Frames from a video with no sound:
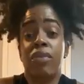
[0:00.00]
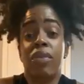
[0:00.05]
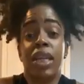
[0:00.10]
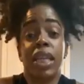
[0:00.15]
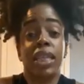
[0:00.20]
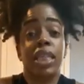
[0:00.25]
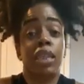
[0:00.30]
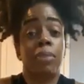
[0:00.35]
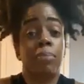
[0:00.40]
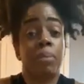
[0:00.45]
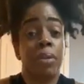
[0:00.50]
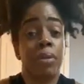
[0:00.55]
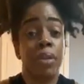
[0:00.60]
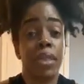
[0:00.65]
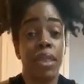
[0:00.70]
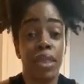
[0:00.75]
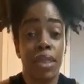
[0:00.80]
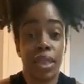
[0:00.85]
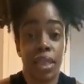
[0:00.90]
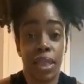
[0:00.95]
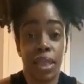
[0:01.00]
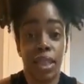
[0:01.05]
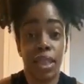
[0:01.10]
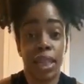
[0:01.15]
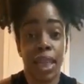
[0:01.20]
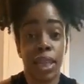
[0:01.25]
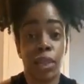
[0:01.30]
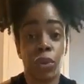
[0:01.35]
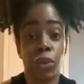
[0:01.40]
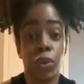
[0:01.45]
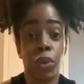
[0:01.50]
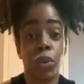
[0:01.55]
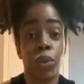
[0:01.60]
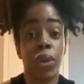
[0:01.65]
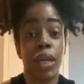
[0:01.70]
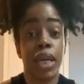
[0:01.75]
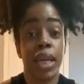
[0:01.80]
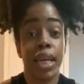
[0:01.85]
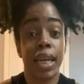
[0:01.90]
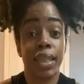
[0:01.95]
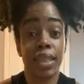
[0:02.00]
even experiencing sexual